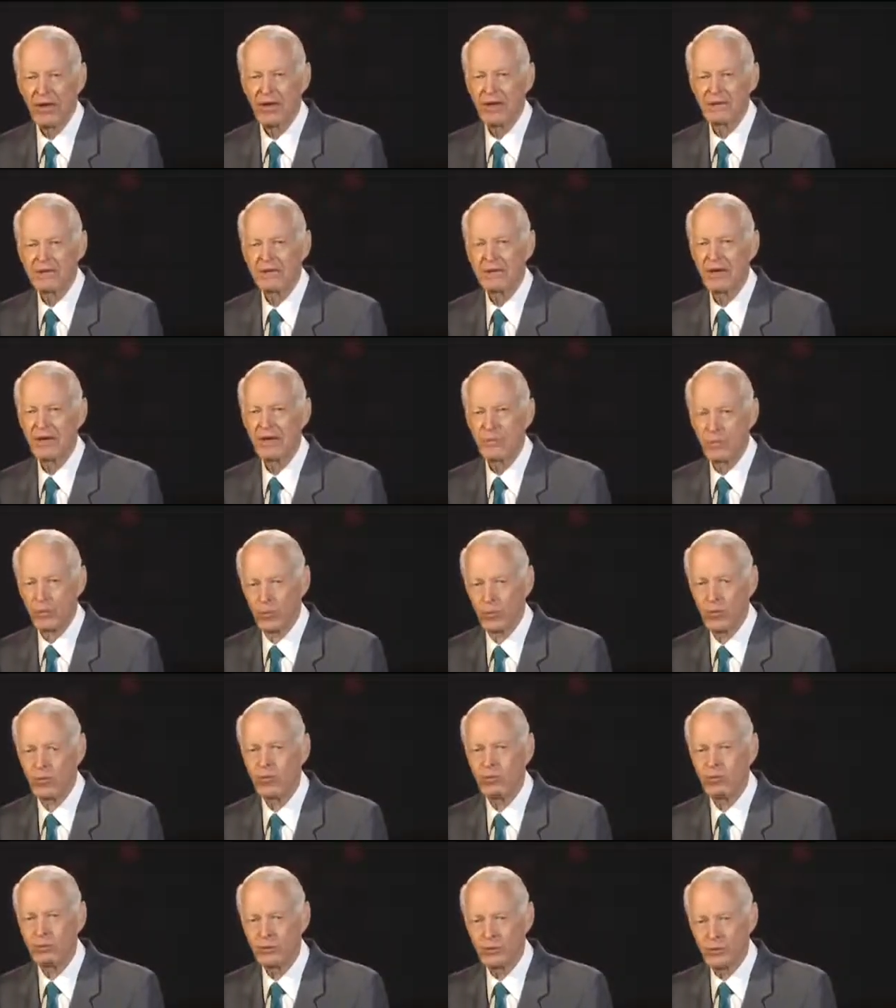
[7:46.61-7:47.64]
and said,
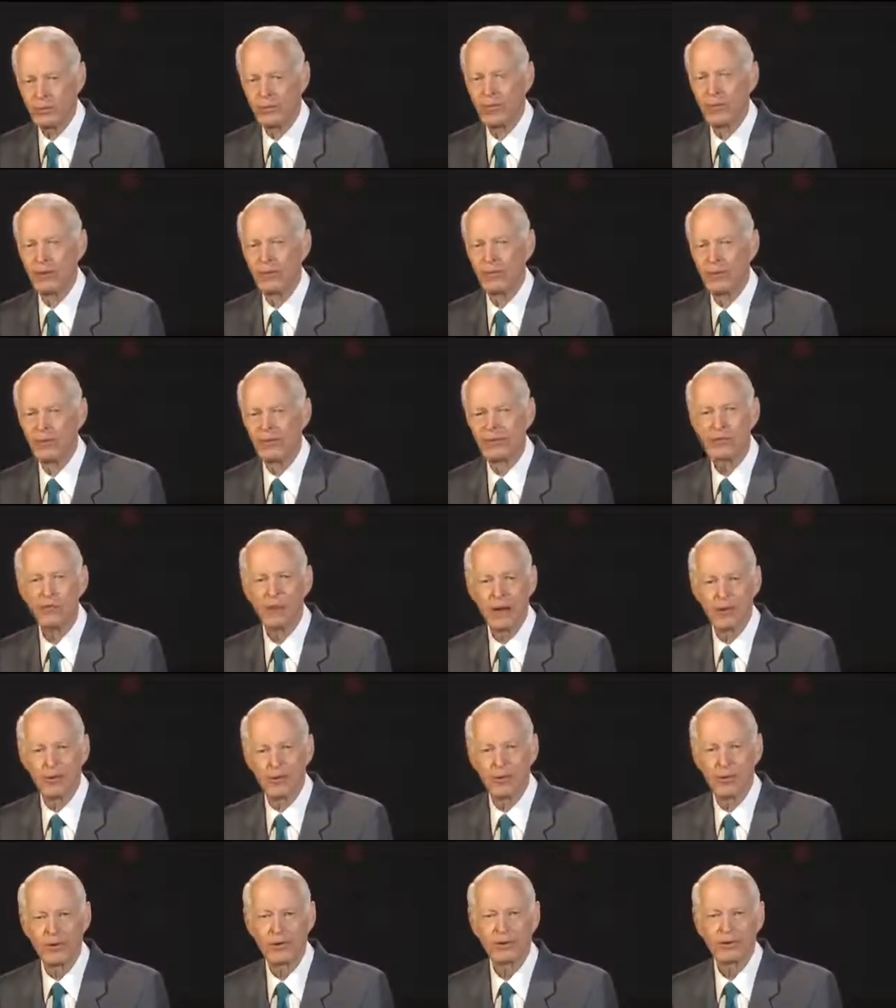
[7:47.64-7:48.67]
"Would you publish
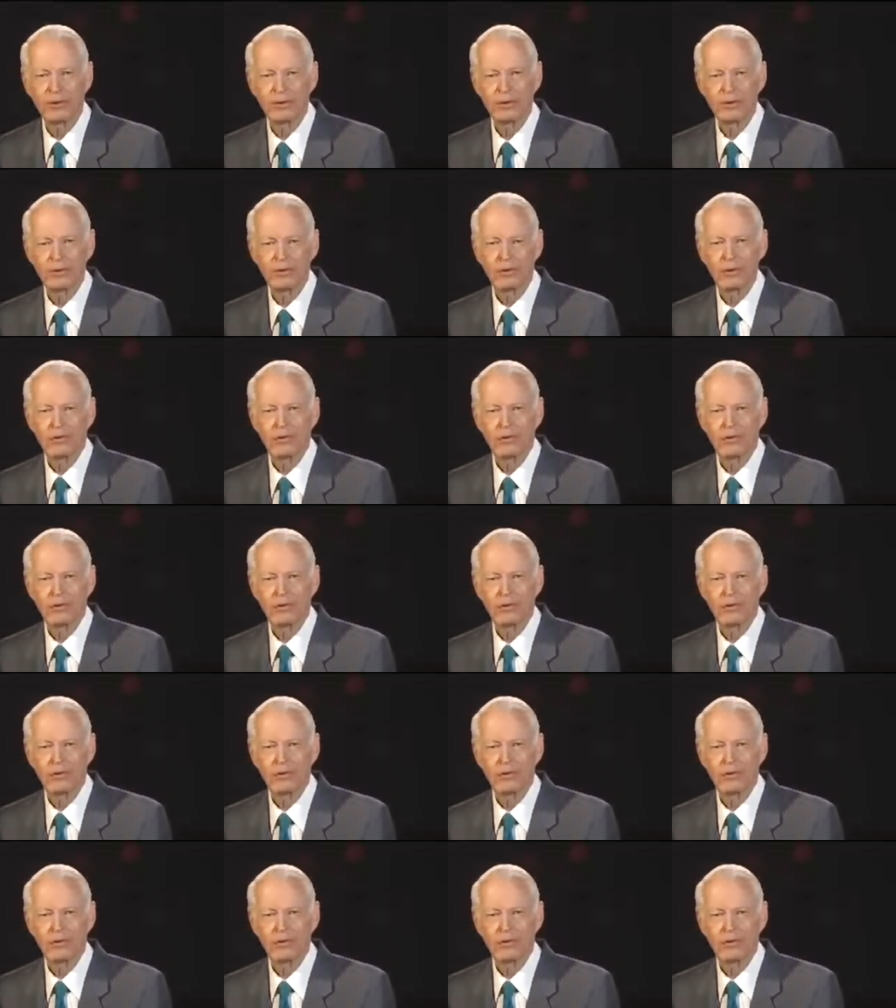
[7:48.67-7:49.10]
my book?